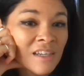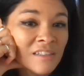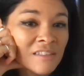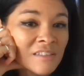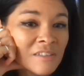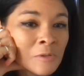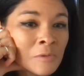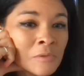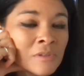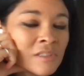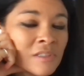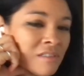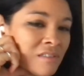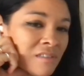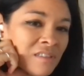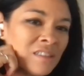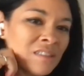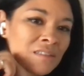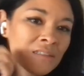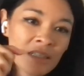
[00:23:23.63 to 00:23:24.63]
All
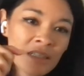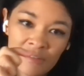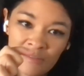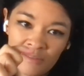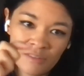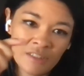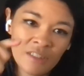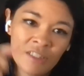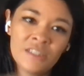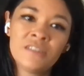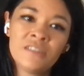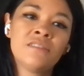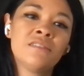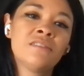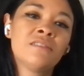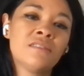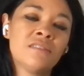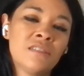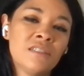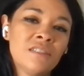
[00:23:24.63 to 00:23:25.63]
little, just like,
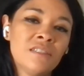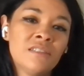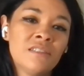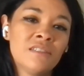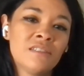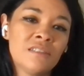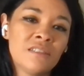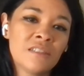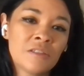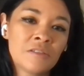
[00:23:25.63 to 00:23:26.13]
little